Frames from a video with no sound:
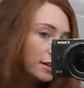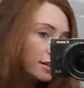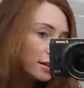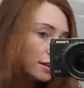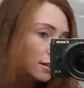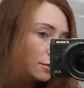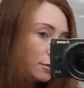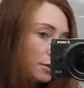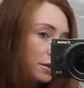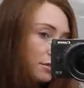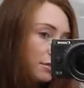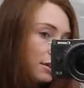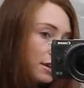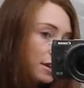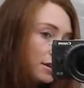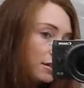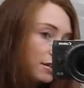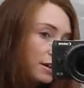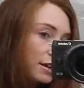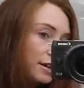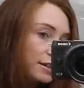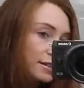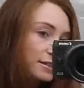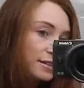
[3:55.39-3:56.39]
and it'll be really
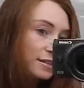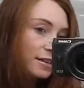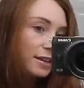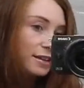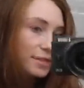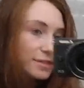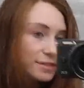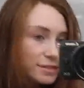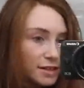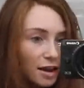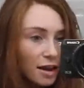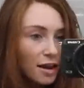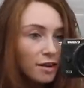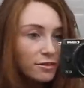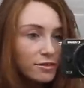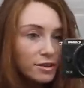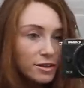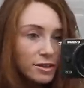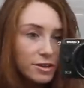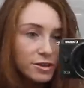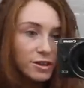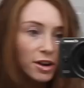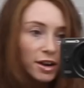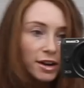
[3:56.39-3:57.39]
nice and like soft
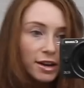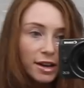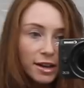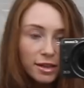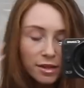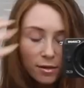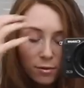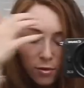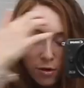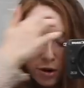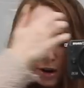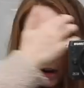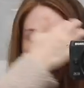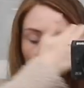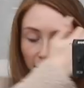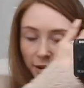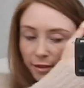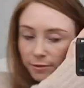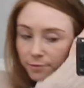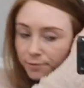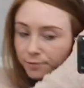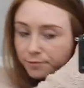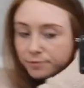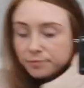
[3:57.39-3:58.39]
and shiny in the
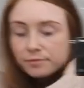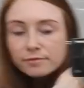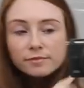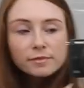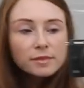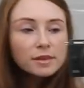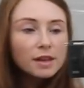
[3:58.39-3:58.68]
morning.